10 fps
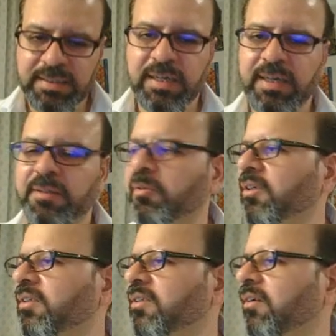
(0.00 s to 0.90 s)
the right
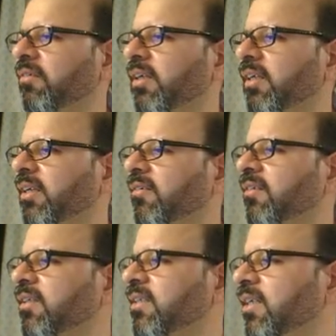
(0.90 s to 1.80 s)
word, so I will click on
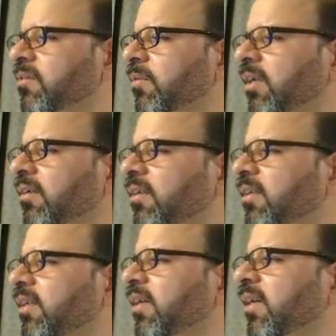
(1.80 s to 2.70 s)
this as well.
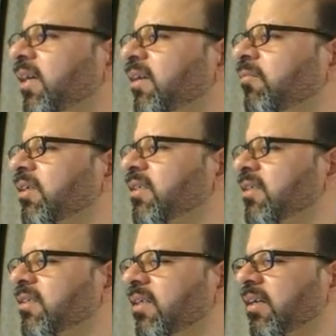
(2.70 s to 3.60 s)
And once
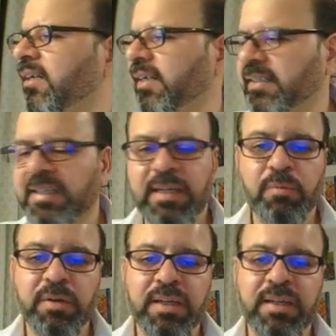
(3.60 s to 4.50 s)
that's done, Excel
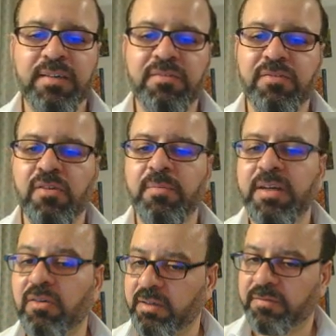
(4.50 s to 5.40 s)
will inform and
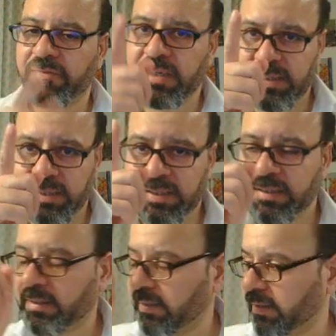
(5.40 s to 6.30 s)
notify
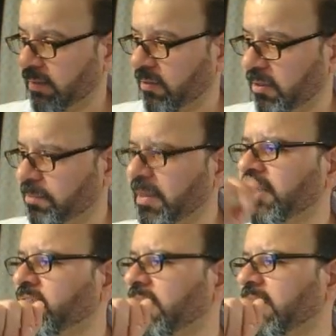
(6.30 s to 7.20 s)
that your spell
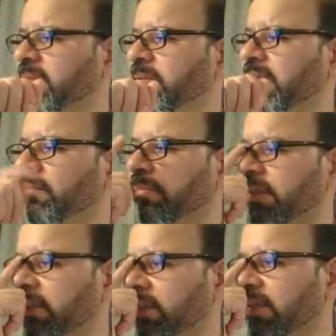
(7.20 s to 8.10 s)
check has been
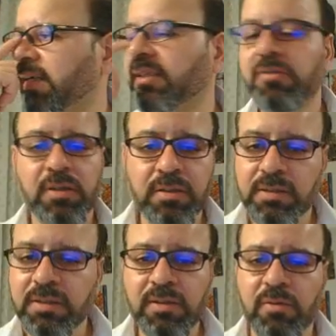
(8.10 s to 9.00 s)
completed and you are good
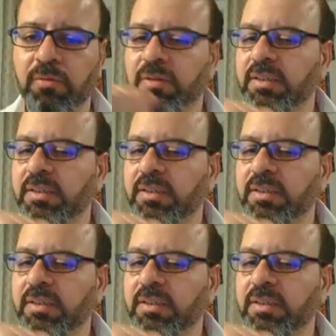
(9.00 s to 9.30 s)
to go.